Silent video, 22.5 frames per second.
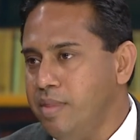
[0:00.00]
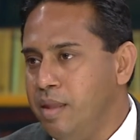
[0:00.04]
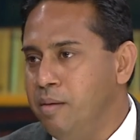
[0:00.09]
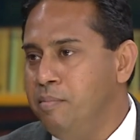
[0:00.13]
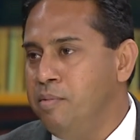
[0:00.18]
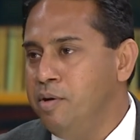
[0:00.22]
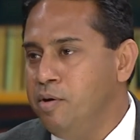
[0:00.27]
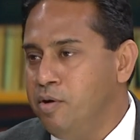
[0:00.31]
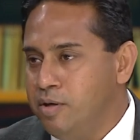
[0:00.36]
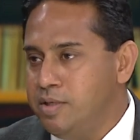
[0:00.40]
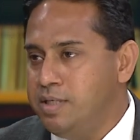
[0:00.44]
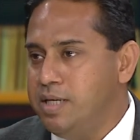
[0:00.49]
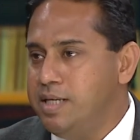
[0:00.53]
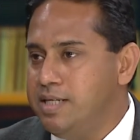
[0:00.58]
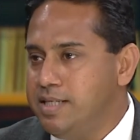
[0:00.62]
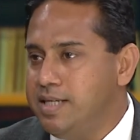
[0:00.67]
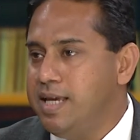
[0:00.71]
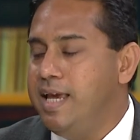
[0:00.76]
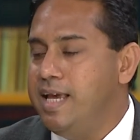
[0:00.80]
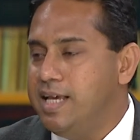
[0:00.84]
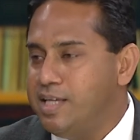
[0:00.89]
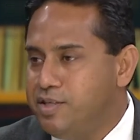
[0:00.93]
because his
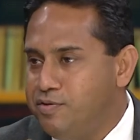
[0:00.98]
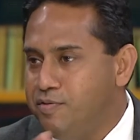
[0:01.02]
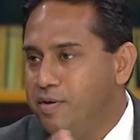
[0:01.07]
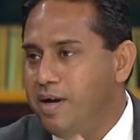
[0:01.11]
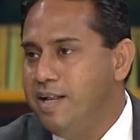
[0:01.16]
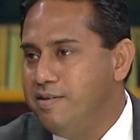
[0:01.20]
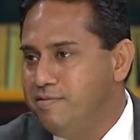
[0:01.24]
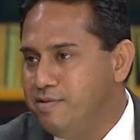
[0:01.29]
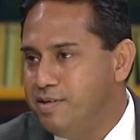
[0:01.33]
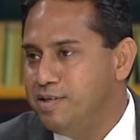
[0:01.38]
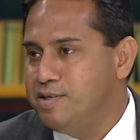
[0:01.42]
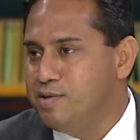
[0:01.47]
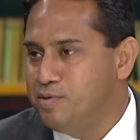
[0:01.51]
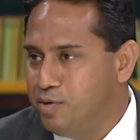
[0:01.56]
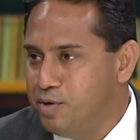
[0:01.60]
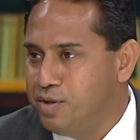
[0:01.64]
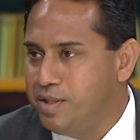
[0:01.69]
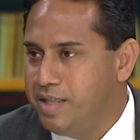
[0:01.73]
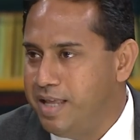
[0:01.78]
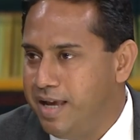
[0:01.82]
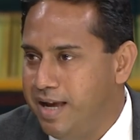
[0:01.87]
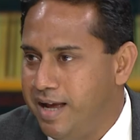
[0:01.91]
case files were
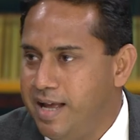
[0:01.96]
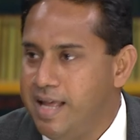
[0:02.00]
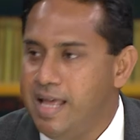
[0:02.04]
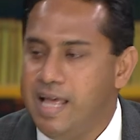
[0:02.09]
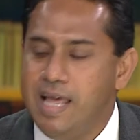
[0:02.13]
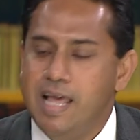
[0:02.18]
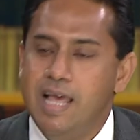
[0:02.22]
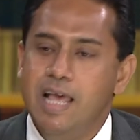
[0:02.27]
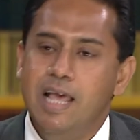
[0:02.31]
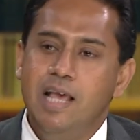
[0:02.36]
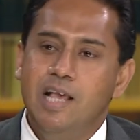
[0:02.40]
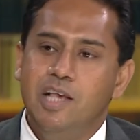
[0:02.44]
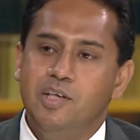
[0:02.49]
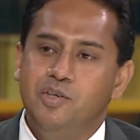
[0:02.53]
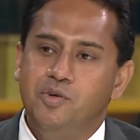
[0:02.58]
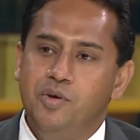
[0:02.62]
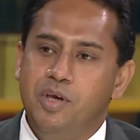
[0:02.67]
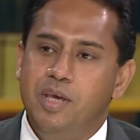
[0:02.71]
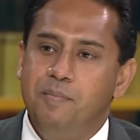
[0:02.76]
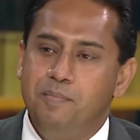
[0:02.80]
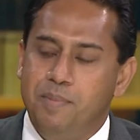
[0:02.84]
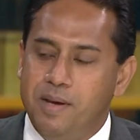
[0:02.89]
stored there. So
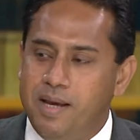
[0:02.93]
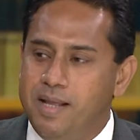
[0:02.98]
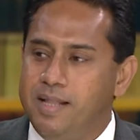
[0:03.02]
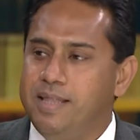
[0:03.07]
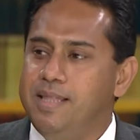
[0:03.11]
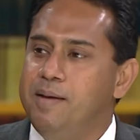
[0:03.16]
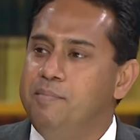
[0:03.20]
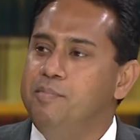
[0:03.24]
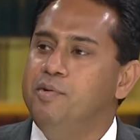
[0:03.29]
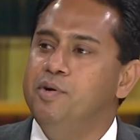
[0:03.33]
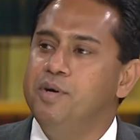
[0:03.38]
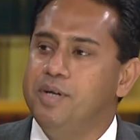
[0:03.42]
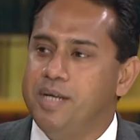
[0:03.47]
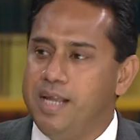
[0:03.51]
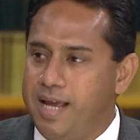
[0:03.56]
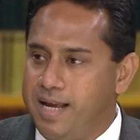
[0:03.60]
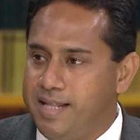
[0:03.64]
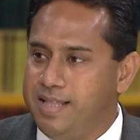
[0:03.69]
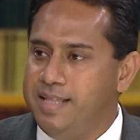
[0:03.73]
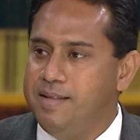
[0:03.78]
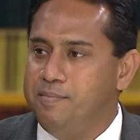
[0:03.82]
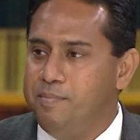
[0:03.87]
he paid them to
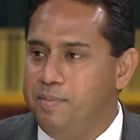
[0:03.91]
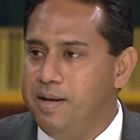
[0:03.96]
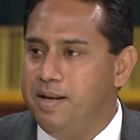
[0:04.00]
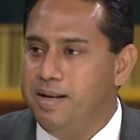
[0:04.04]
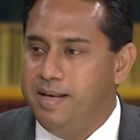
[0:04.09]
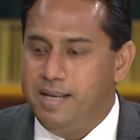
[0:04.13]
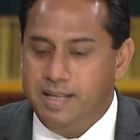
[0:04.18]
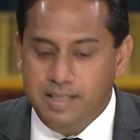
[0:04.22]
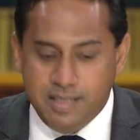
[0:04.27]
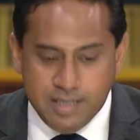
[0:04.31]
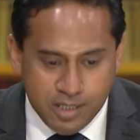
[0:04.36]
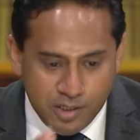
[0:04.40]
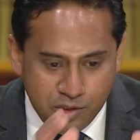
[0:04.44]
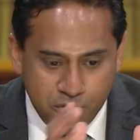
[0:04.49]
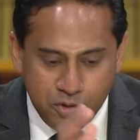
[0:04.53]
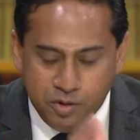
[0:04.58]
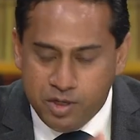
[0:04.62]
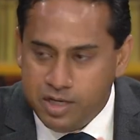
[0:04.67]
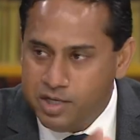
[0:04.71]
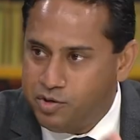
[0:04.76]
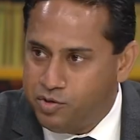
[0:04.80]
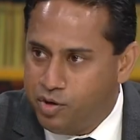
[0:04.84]
attack the building just to
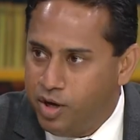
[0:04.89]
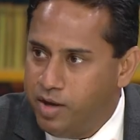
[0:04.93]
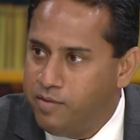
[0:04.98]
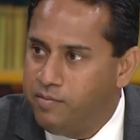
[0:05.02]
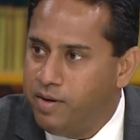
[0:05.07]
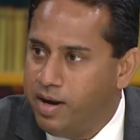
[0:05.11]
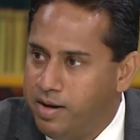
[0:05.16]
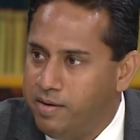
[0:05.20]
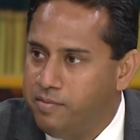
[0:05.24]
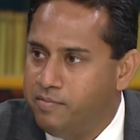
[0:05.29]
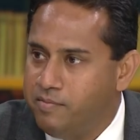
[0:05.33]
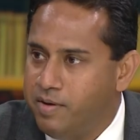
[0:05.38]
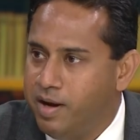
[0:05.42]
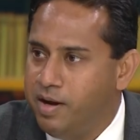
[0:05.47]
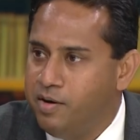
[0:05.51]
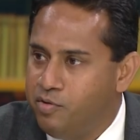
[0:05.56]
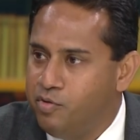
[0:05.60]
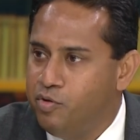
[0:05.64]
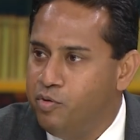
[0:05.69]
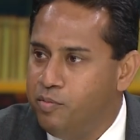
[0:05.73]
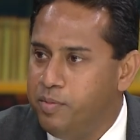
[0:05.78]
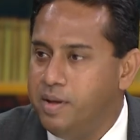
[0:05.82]
destroy
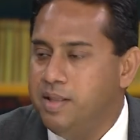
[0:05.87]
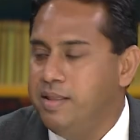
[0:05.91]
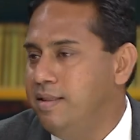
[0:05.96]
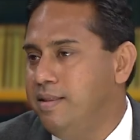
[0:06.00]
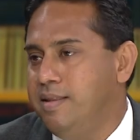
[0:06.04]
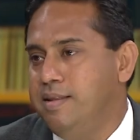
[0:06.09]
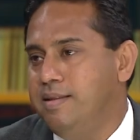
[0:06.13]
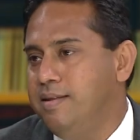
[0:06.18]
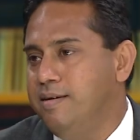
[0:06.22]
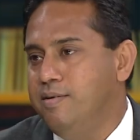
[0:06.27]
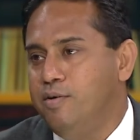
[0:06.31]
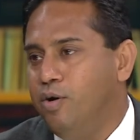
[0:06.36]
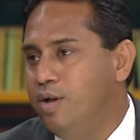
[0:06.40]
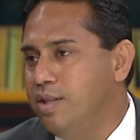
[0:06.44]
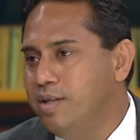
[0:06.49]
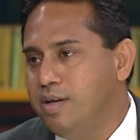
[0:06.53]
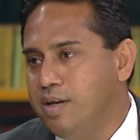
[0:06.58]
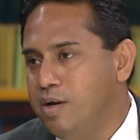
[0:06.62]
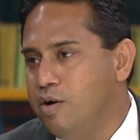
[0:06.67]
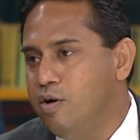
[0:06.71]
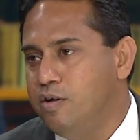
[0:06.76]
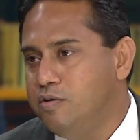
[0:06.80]
one room, and all
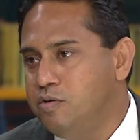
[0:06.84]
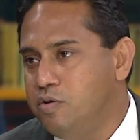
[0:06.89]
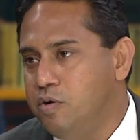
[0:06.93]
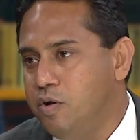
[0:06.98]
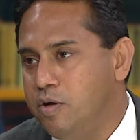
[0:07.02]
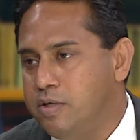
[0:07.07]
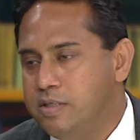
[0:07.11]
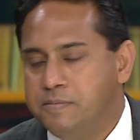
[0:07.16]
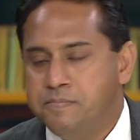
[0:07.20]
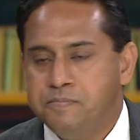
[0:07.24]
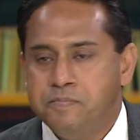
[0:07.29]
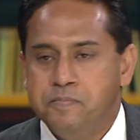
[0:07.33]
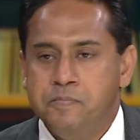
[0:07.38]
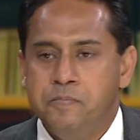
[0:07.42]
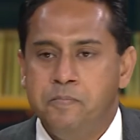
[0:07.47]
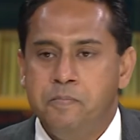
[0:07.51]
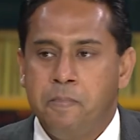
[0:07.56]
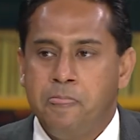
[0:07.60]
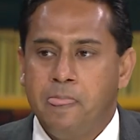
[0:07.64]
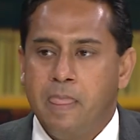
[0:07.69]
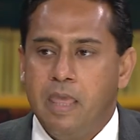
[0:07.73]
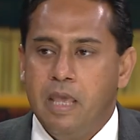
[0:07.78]
the records were lost.
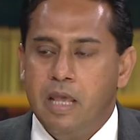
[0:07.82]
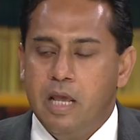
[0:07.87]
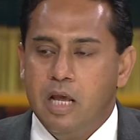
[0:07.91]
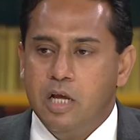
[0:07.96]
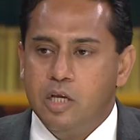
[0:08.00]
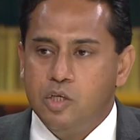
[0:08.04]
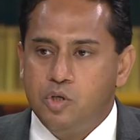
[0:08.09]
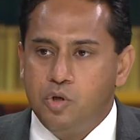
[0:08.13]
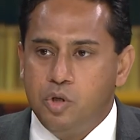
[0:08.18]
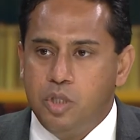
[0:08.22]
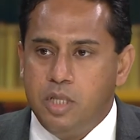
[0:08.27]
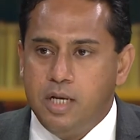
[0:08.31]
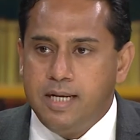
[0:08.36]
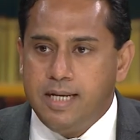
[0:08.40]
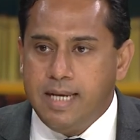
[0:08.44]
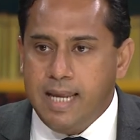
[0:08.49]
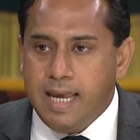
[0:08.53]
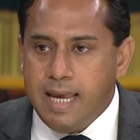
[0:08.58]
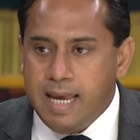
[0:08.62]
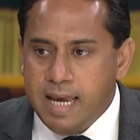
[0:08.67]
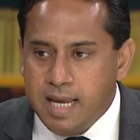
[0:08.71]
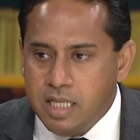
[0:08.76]
So the
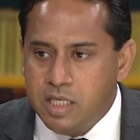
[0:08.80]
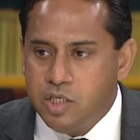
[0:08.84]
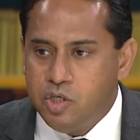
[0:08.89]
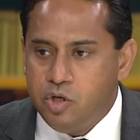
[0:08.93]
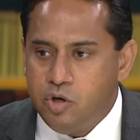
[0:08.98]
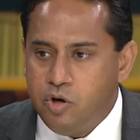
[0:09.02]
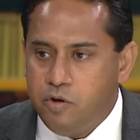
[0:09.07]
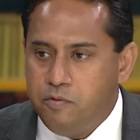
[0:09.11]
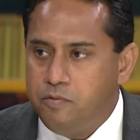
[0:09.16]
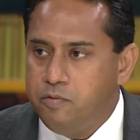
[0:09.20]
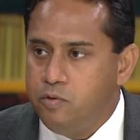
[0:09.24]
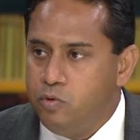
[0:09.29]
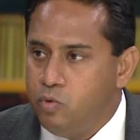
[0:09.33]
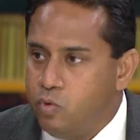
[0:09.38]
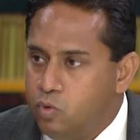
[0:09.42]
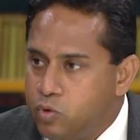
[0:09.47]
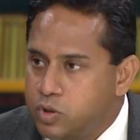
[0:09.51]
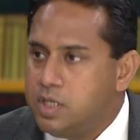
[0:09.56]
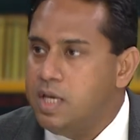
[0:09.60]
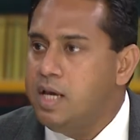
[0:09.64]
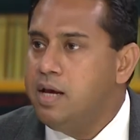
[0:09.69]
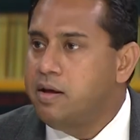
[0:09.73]
danger of
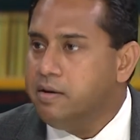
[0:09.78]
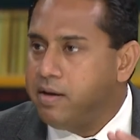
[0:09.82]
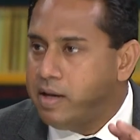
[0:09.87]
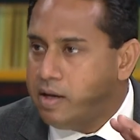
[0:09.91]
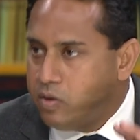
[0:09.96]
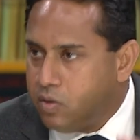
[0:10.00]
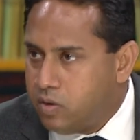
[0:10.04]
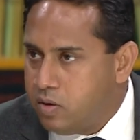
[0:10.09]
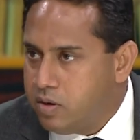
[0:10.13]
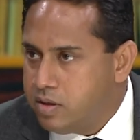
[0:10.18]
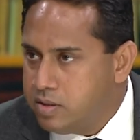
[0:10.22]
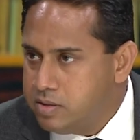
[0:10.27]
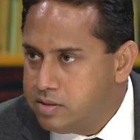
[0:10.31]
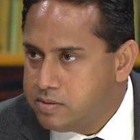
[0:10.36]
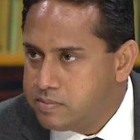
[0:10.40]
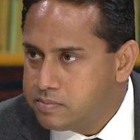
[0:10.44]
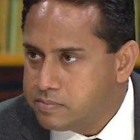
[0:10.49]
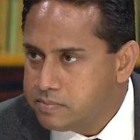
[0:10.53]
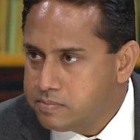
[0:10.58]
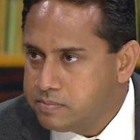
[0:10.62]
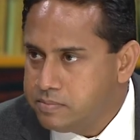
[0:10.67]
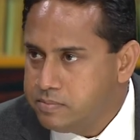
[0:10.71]
losing records
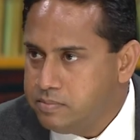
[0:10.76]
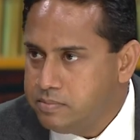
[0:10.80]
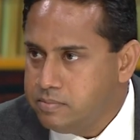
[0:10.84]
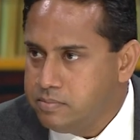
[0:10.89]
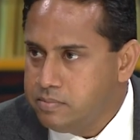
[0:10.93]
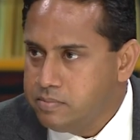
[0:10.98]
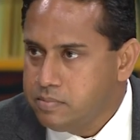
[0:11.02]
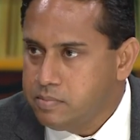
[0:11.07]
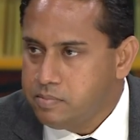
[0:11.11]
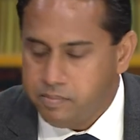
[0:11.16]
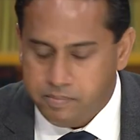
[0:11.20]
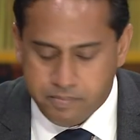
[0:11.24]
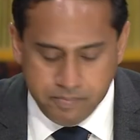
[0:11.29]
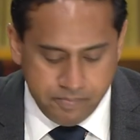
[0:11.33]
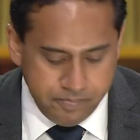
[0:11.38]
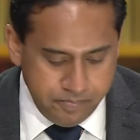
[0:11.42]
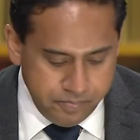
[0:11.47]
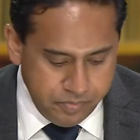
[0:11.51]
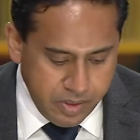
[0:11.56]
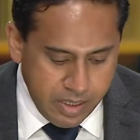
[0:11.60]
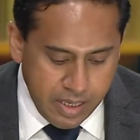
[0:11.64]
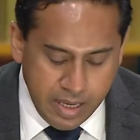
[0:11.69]

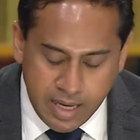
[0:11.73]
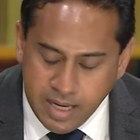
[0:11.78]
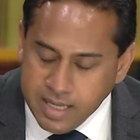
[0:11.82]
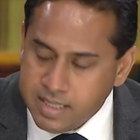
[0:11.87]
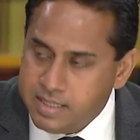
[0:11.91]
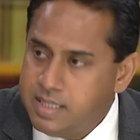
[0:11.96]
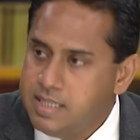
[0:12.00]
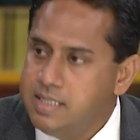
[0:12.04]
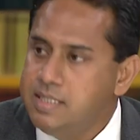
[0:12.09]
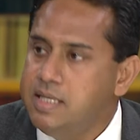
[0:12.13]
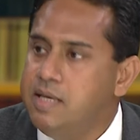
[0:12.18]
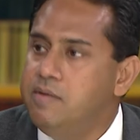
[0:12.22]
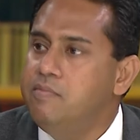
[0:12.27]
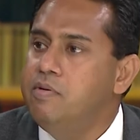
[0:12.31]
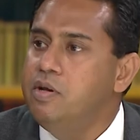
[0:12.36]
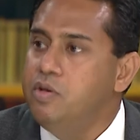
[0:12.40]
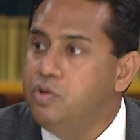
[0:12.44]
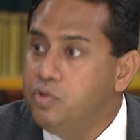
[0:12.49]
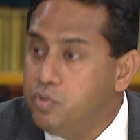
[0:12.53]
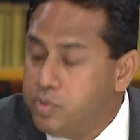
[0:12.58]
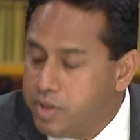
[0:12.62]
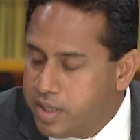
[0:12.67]
exists
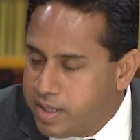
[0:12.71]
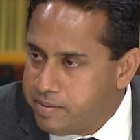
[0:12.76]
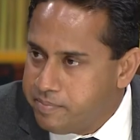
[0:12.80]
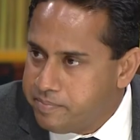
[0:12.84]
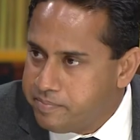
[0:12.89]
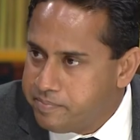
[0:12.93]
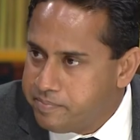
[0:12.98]
even today.